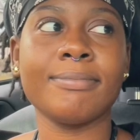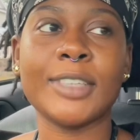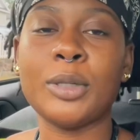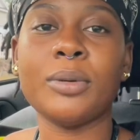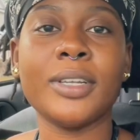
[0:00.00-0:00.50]

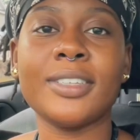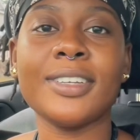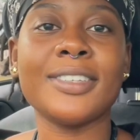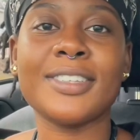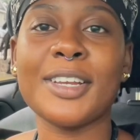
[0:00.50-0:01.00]
you don't
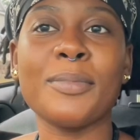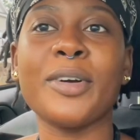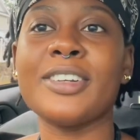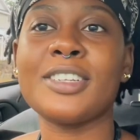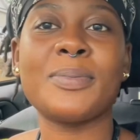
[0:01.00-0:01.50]
exist
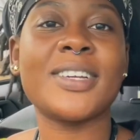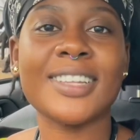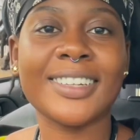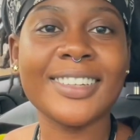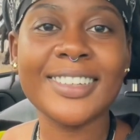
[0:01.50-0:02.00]
anymore just because
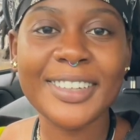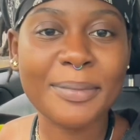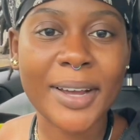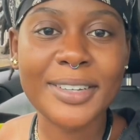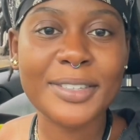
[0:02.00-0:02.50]
I deleted
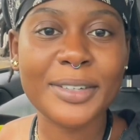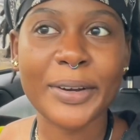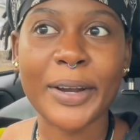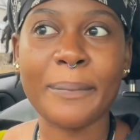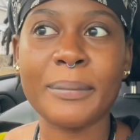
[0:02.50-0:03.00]
my
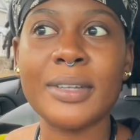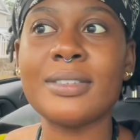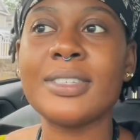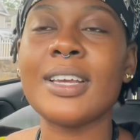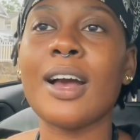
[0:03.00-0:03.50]
Instagram. You
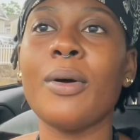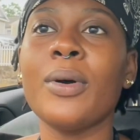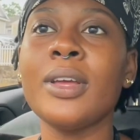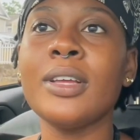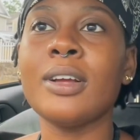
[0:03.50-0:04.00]
see how
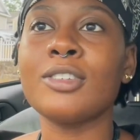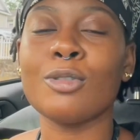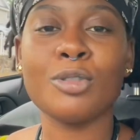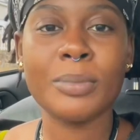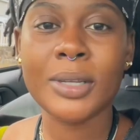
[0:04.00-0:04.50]

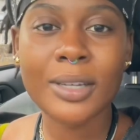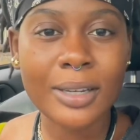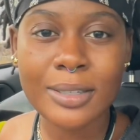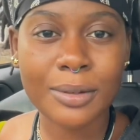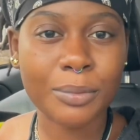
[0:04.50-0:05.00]
social media
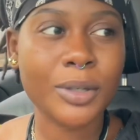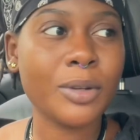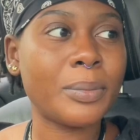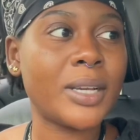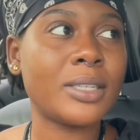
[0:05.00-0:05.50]
isn't
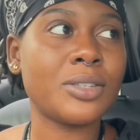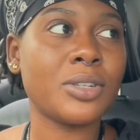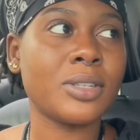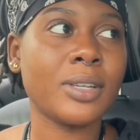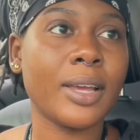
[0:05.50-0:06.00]
real because it's
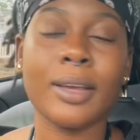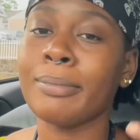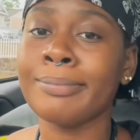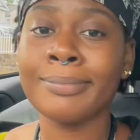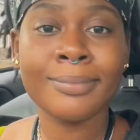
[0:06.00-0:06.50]
just like,
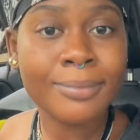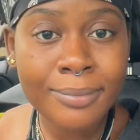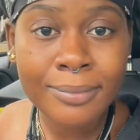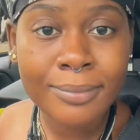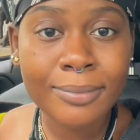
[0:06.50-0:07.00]

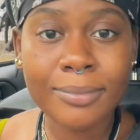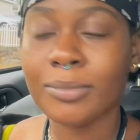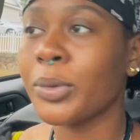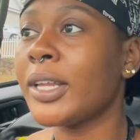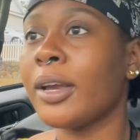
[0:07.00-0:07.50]

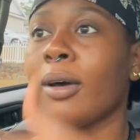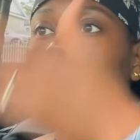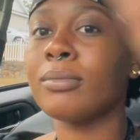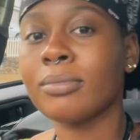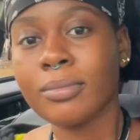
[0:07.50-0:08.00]
where'd they
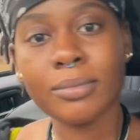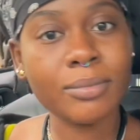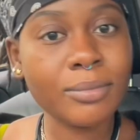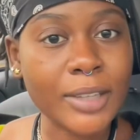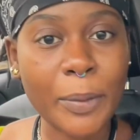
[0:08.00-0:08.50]
go?
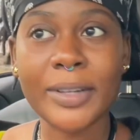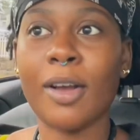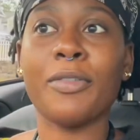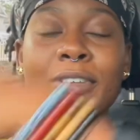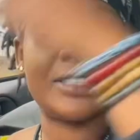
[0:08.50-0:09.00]
They went
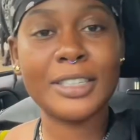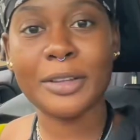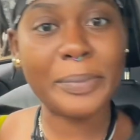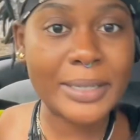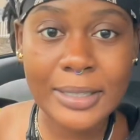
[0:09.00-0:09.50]
off into the
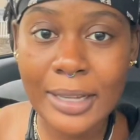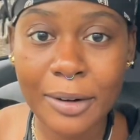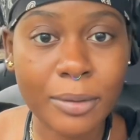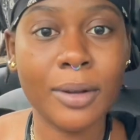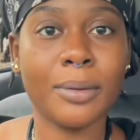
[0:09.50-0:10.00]
abyss. I
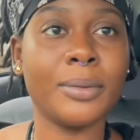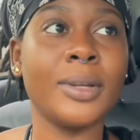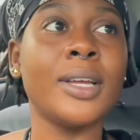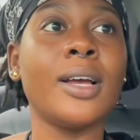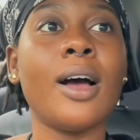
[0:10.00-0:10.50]
don't know.
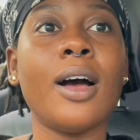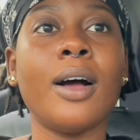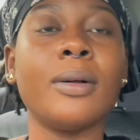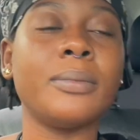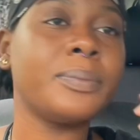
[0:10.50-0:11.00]

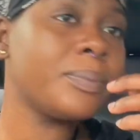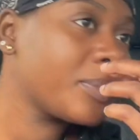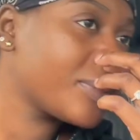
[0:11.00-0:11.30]
Um,